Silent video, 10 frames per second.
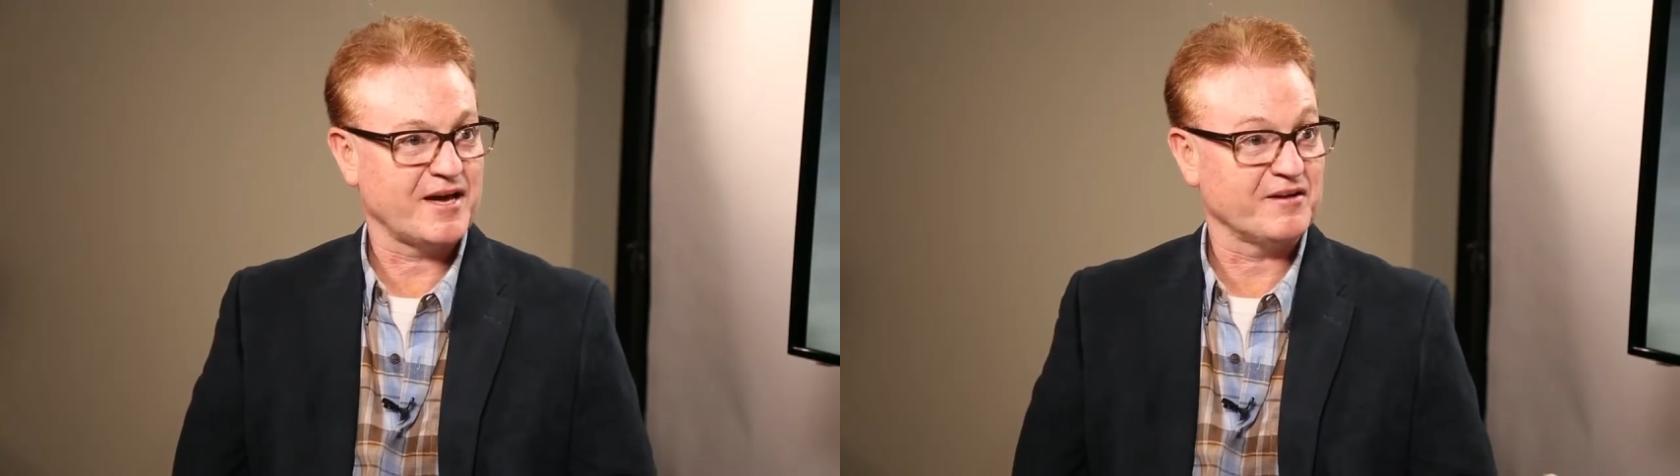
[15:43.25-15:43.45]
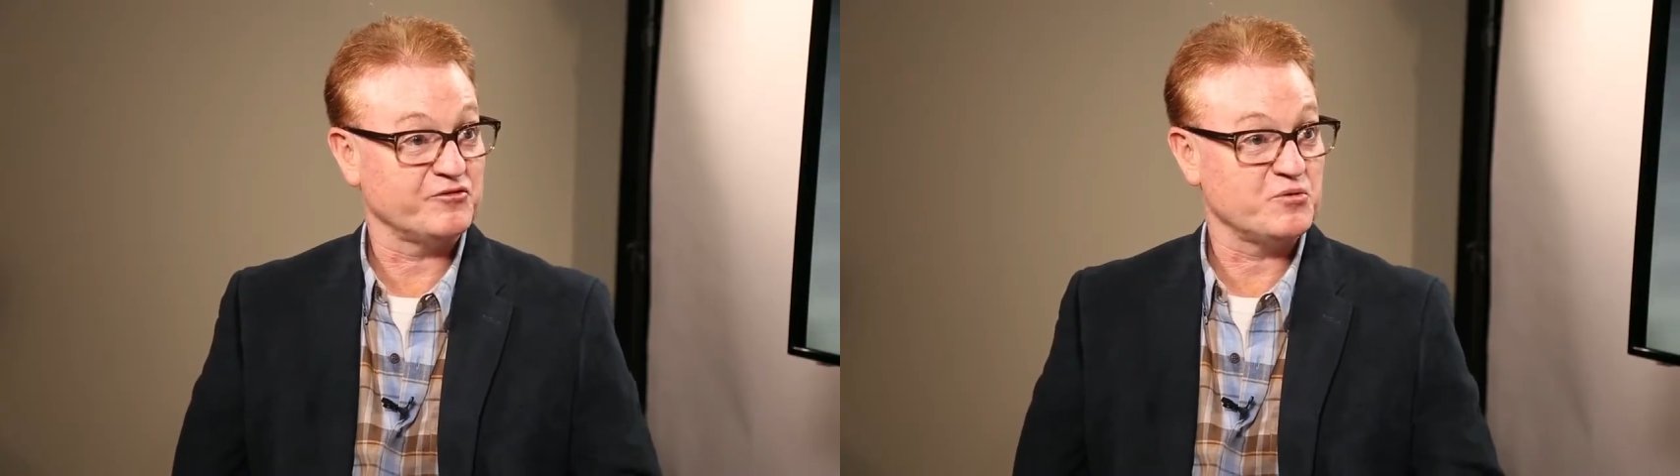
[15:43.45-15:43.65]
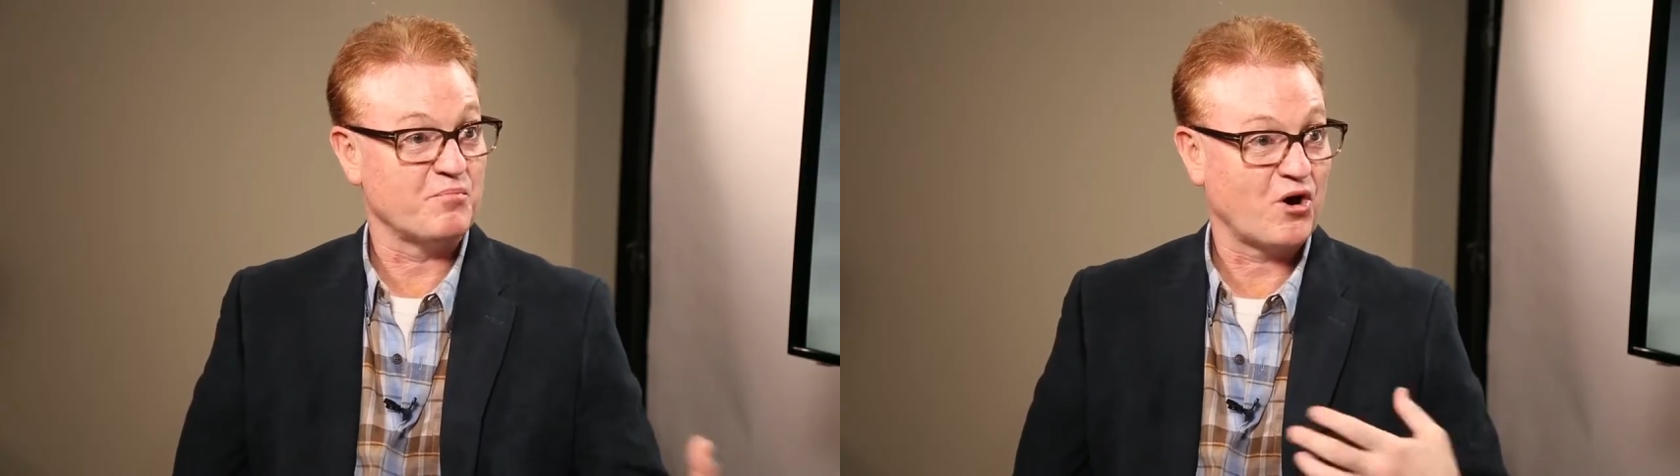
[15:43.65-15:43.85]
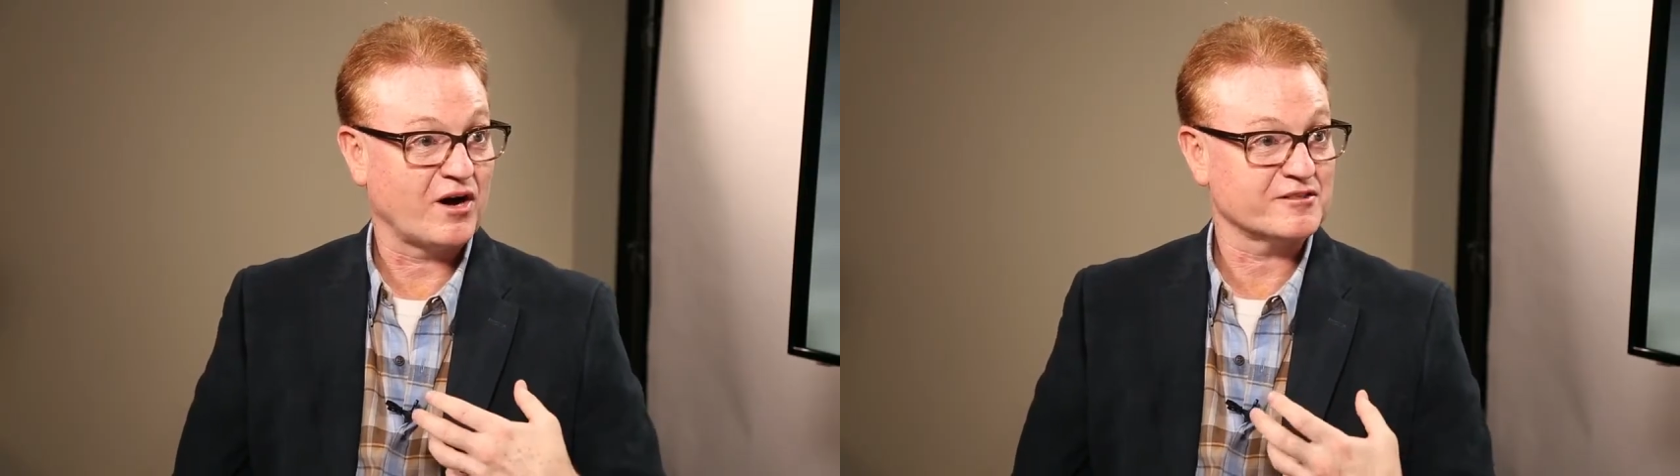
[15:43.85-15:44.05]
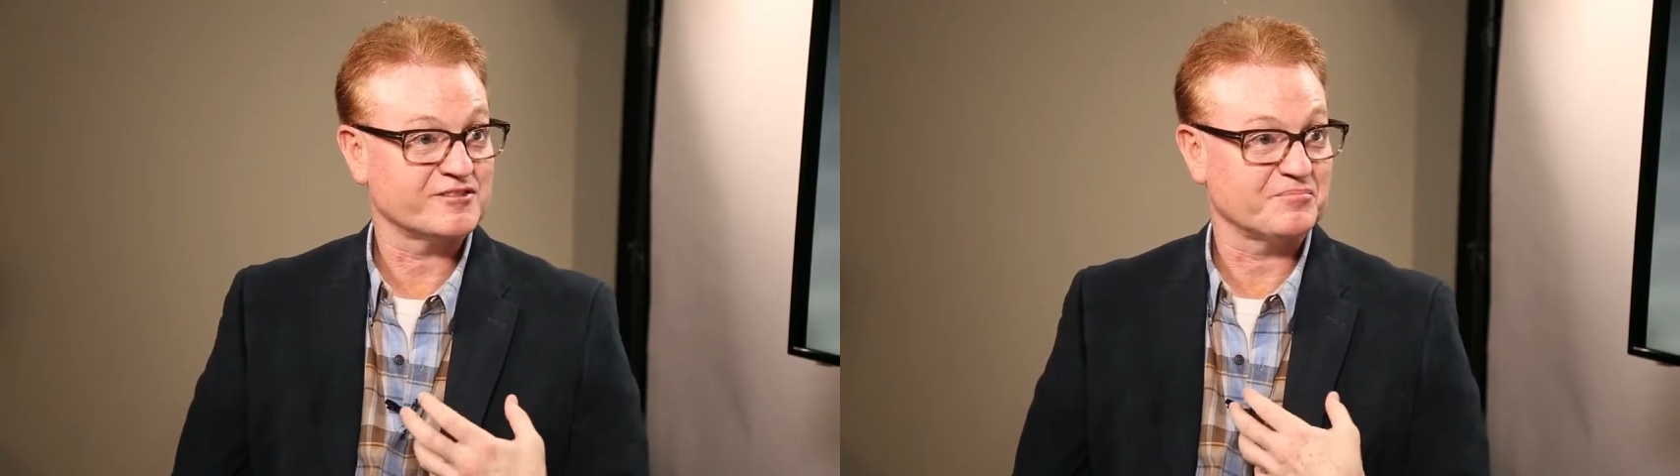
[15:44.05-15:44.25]
that if you
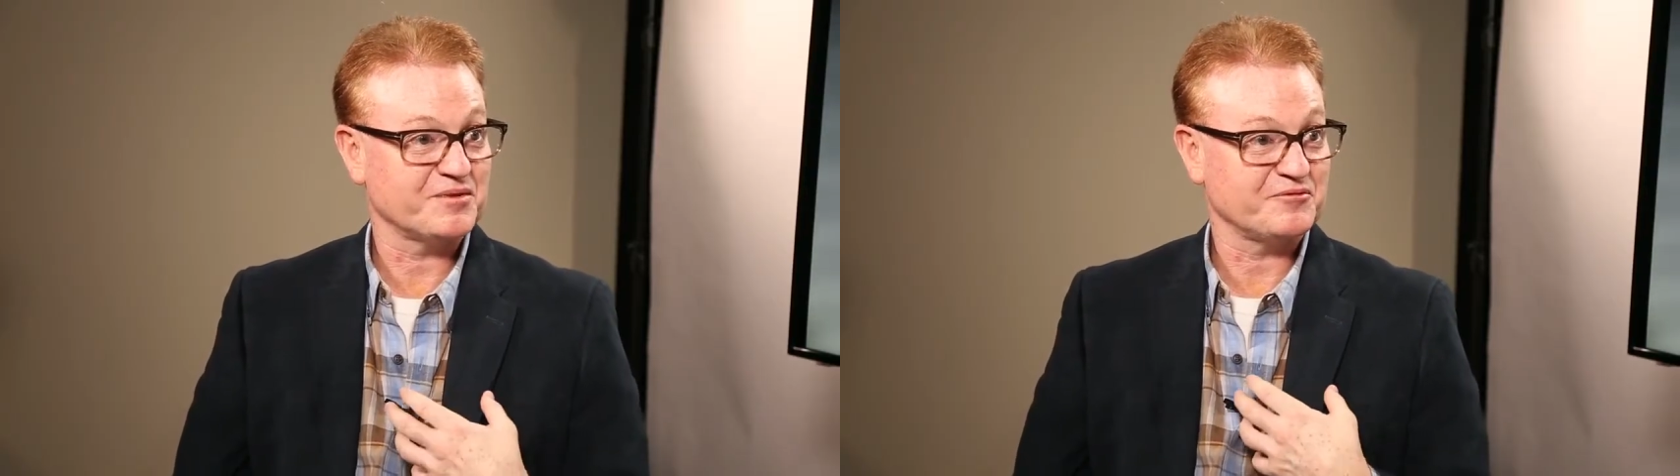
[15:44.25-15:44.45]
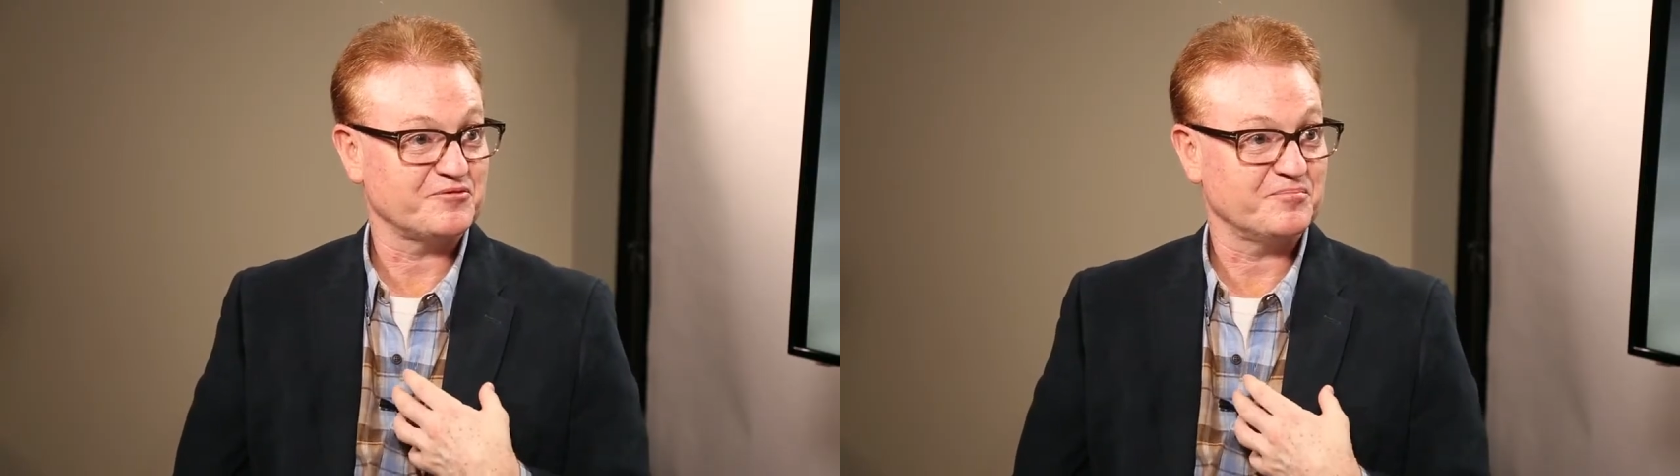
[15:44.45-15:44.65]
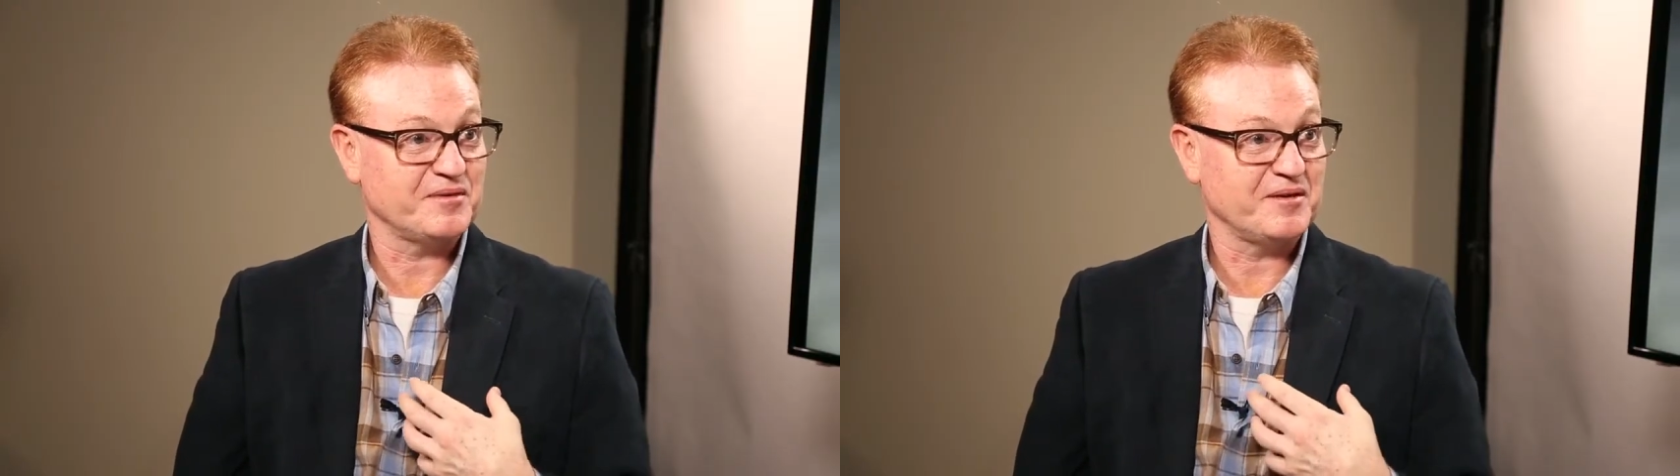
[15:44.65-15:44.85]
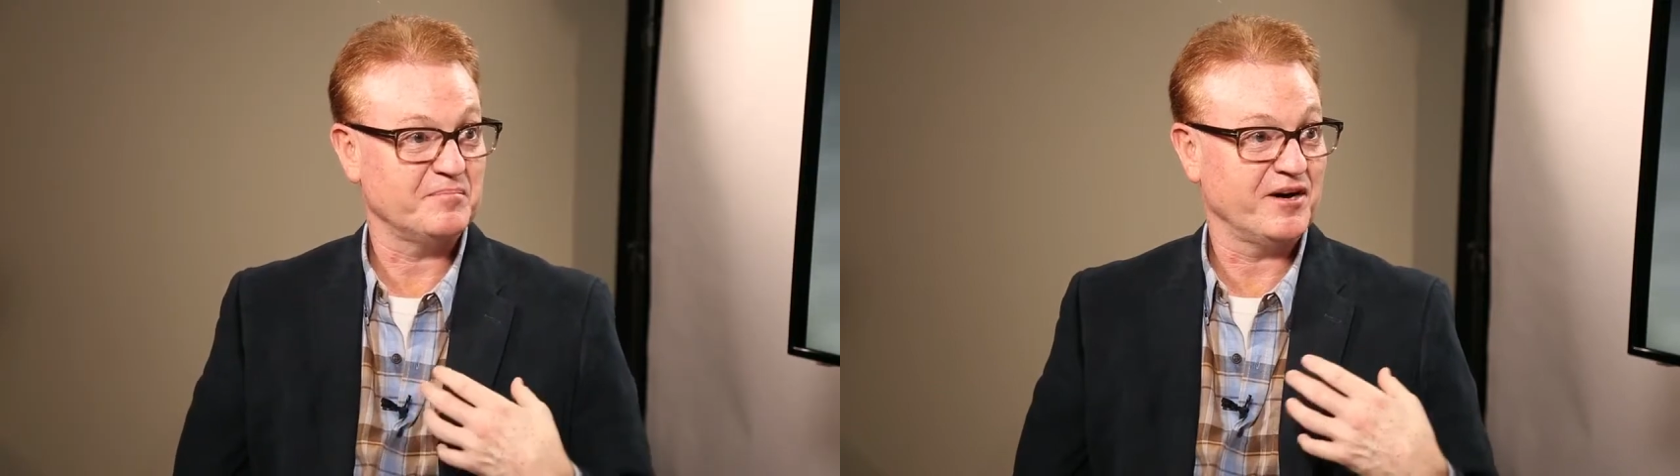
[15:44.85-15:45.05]
bought something from me,